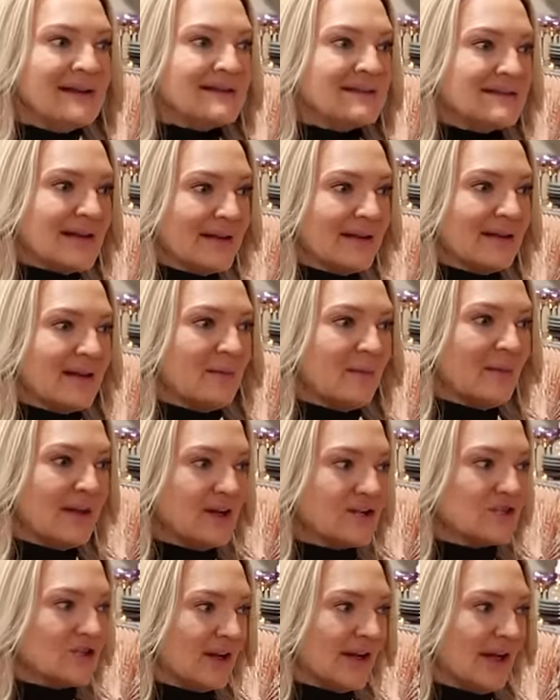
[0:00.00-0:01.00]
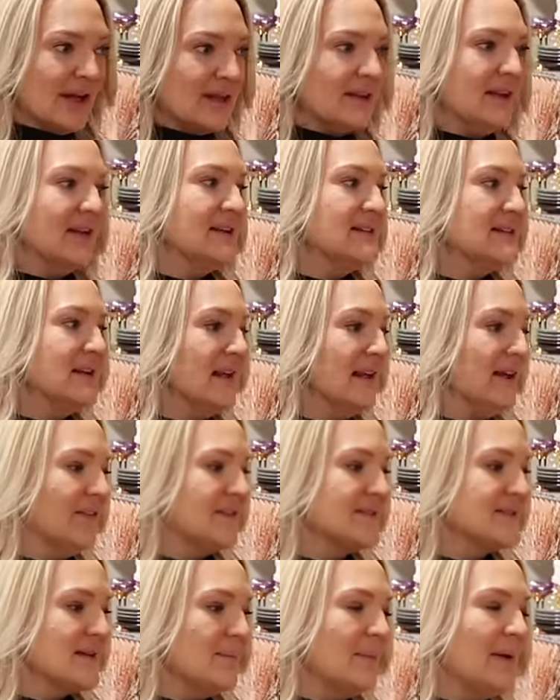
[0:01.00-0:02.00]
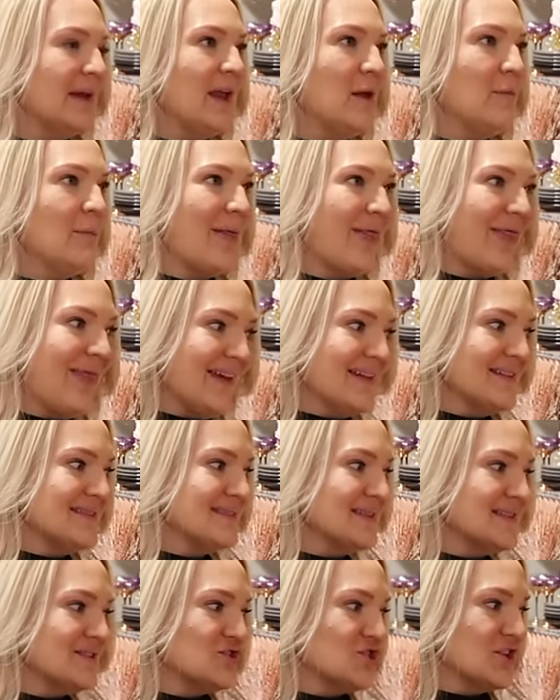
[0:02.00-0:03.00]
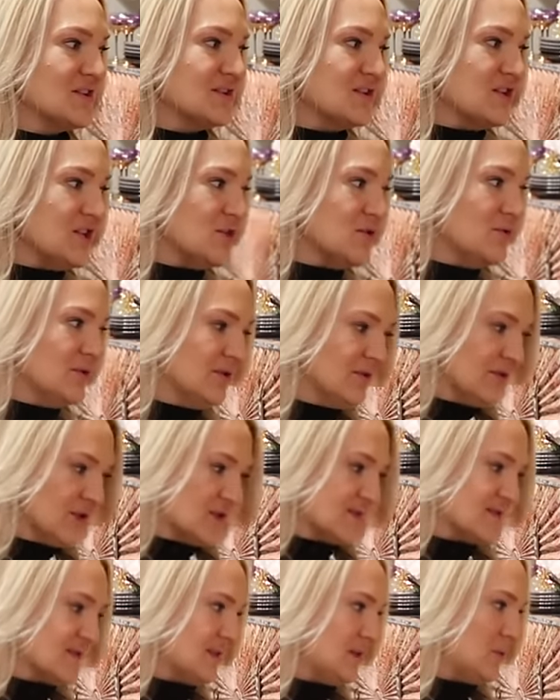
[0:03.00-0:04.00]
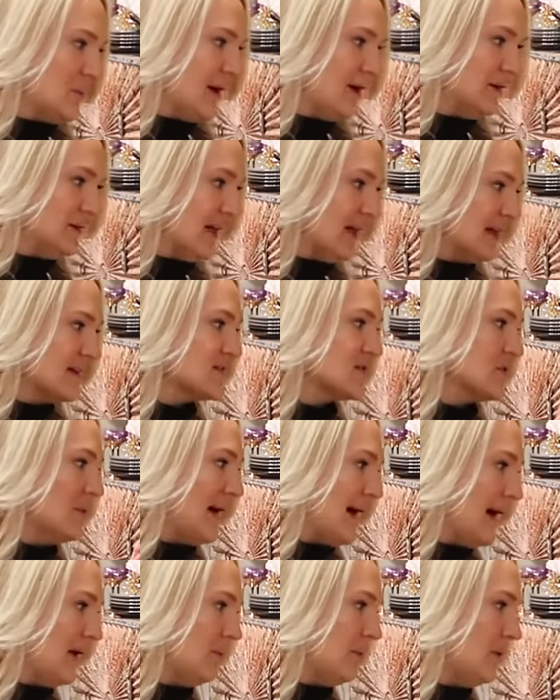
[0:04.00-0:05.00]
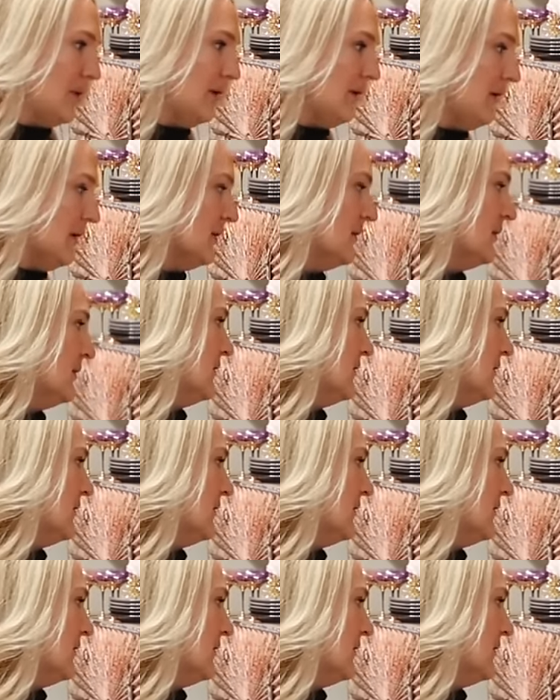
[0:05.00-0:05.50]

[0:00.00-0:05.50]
I would agree. Scent can be a tricky thing to gift somebody, but this is just universally well-liked. So I would...